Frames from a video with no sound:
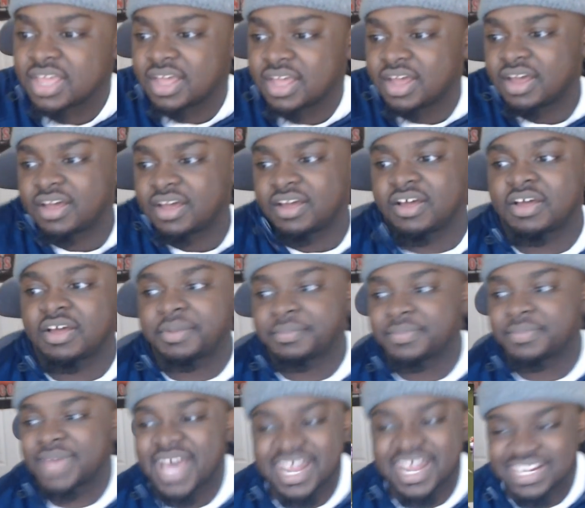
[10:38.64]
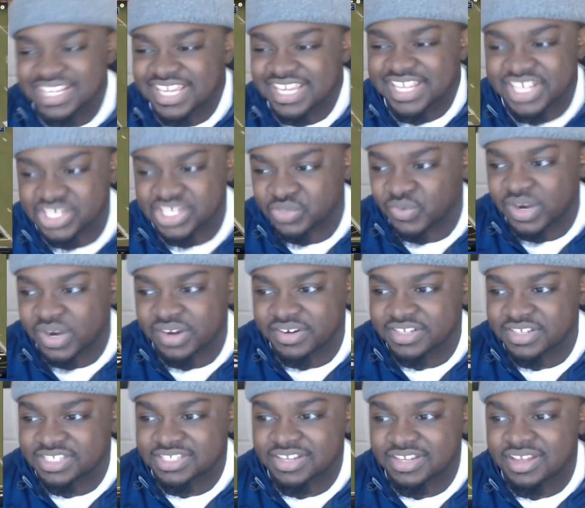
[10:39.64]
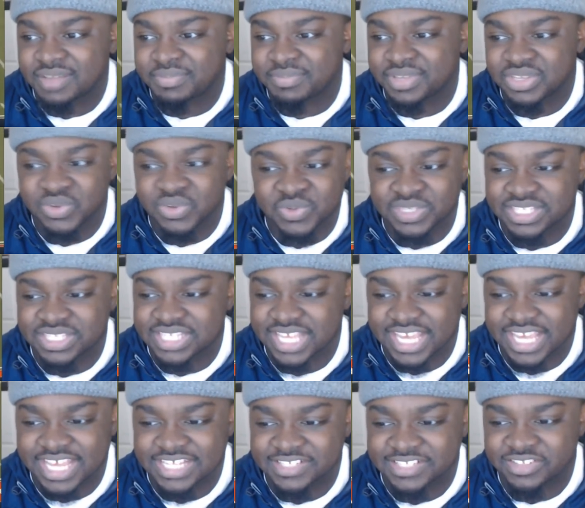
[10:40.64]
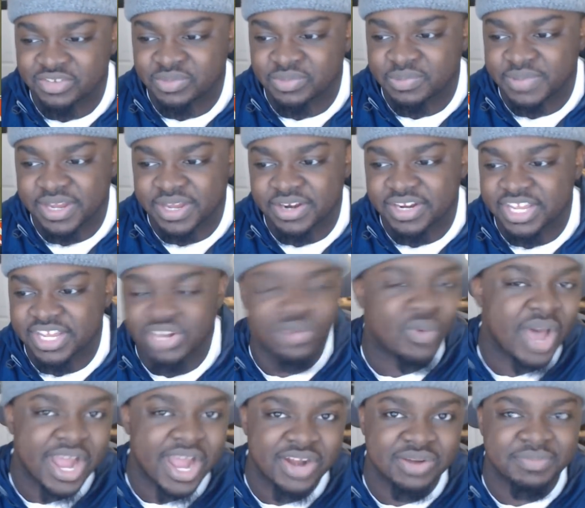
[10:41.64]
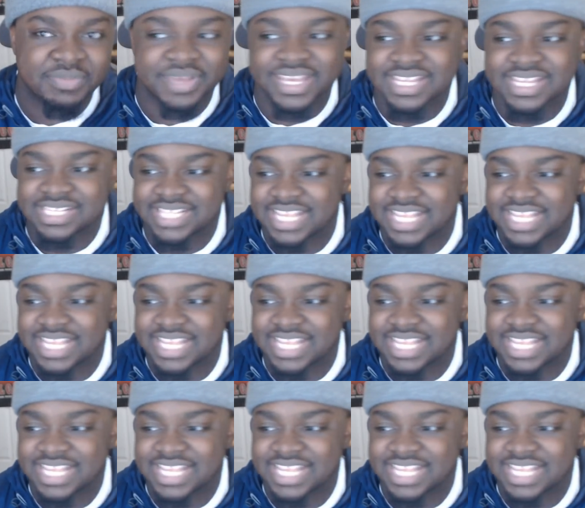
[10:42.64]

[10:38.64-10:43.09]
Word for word: um, how to get his awareness up and use his hands a little bit better, get a wider base.